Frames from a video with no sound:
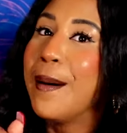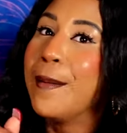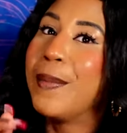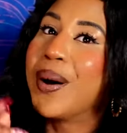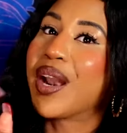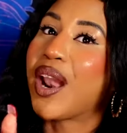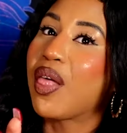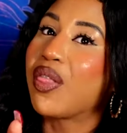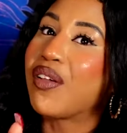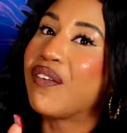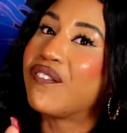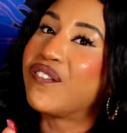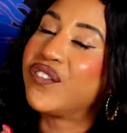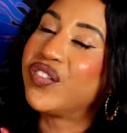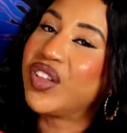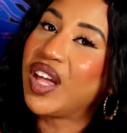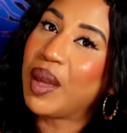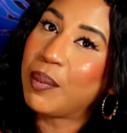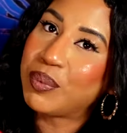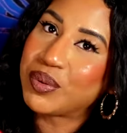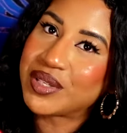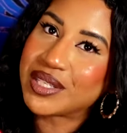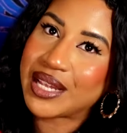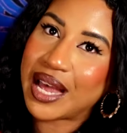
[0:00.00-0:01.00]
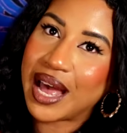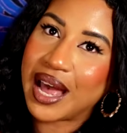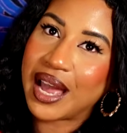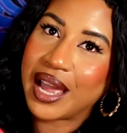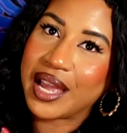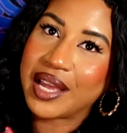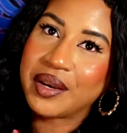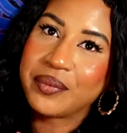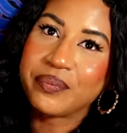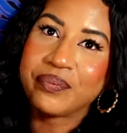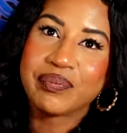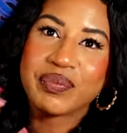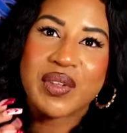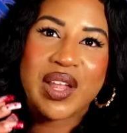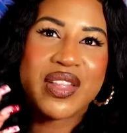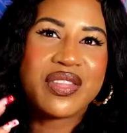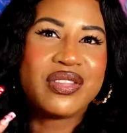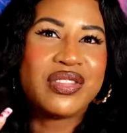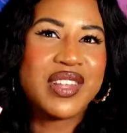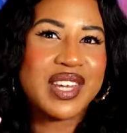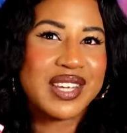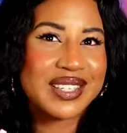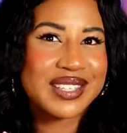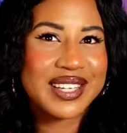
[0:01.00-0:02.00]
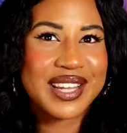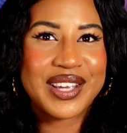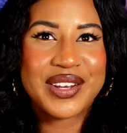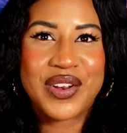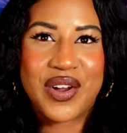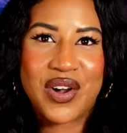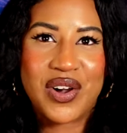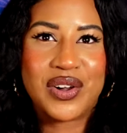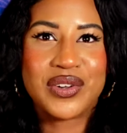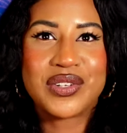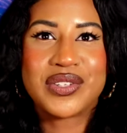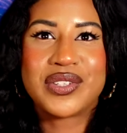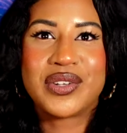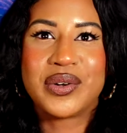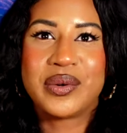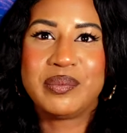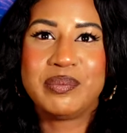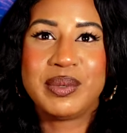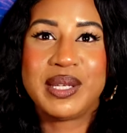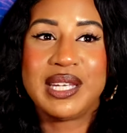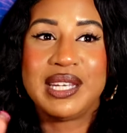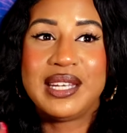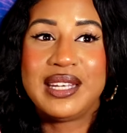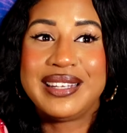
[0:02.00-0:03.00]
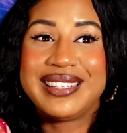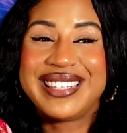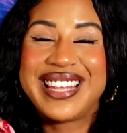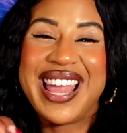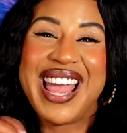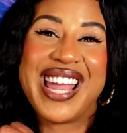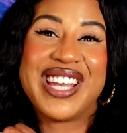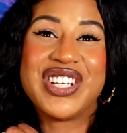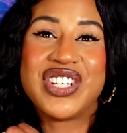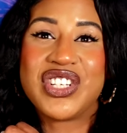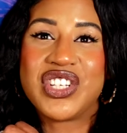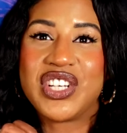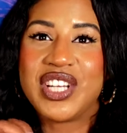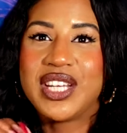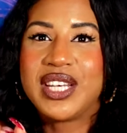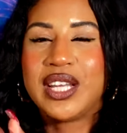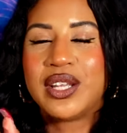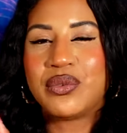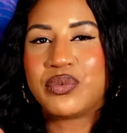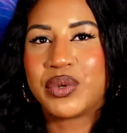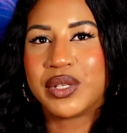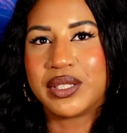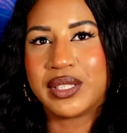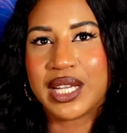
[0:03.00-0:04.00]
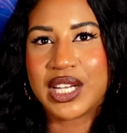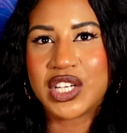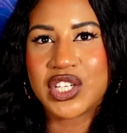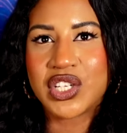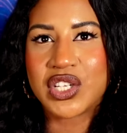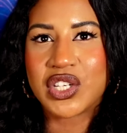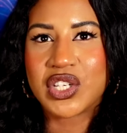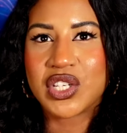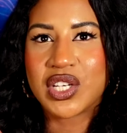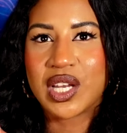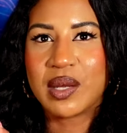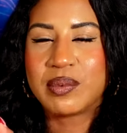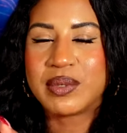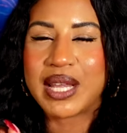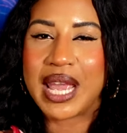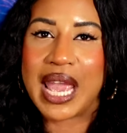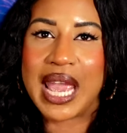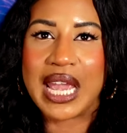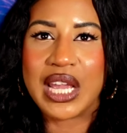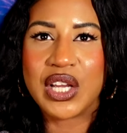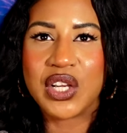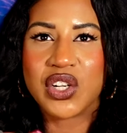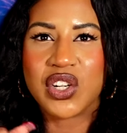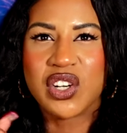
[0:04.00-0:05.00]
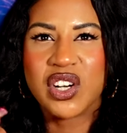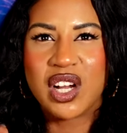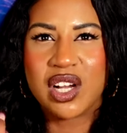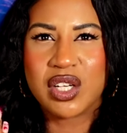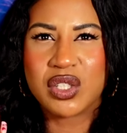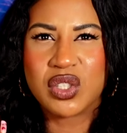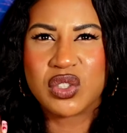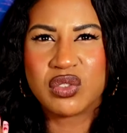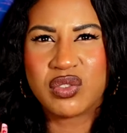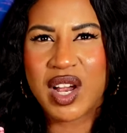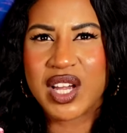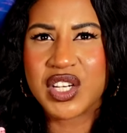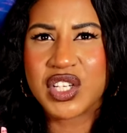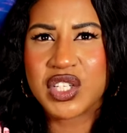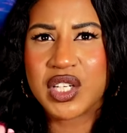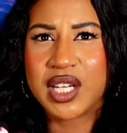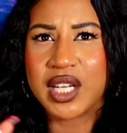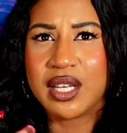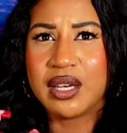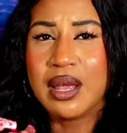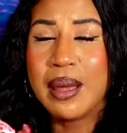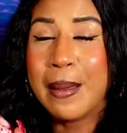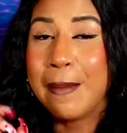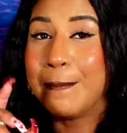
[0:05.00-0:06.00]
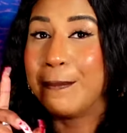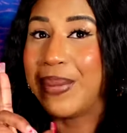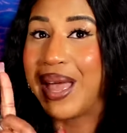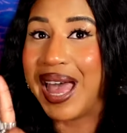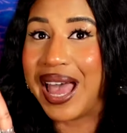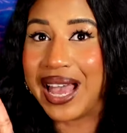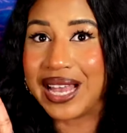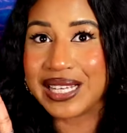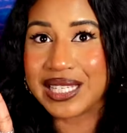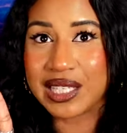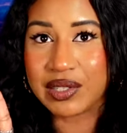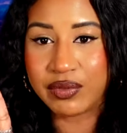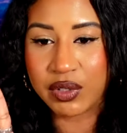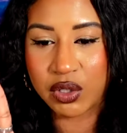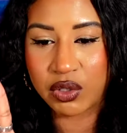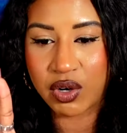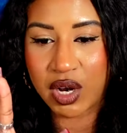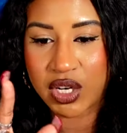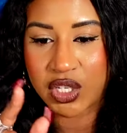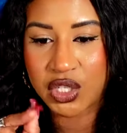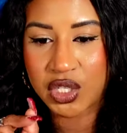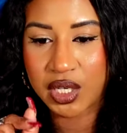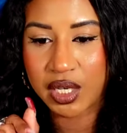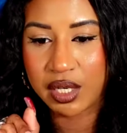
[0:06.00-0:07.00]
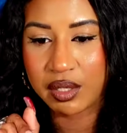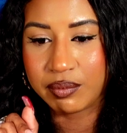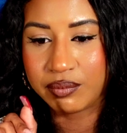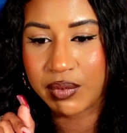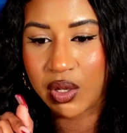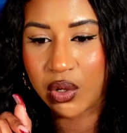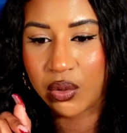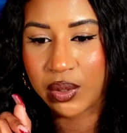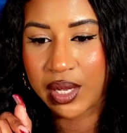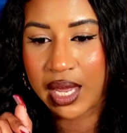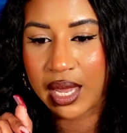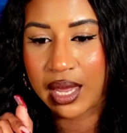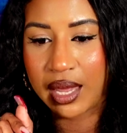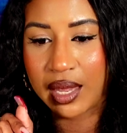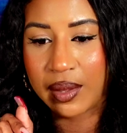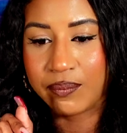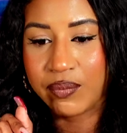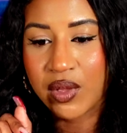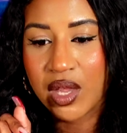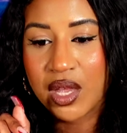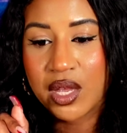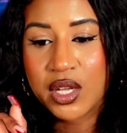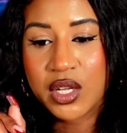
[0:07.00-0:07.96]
But on the flip side, this can also be tension in relationships, anger, aggression, passive aggression, okay?